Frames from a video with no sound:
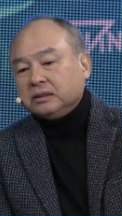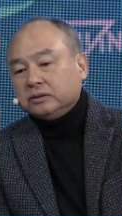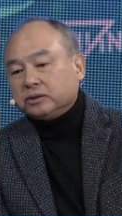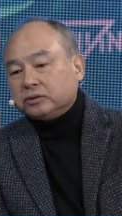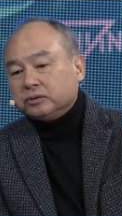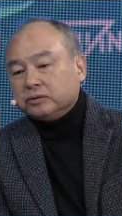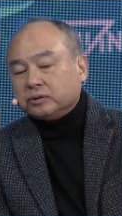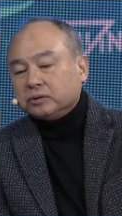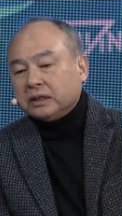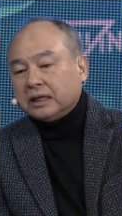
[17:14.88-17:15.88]
Should,
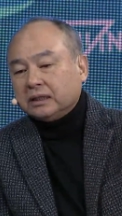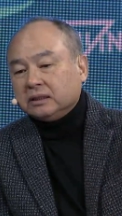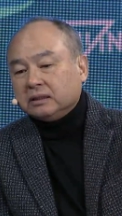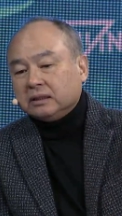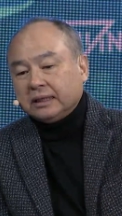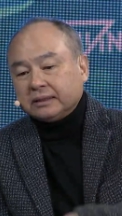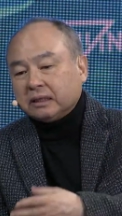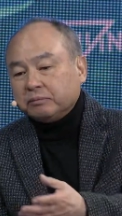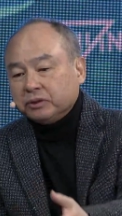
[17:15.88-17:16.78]
should I let them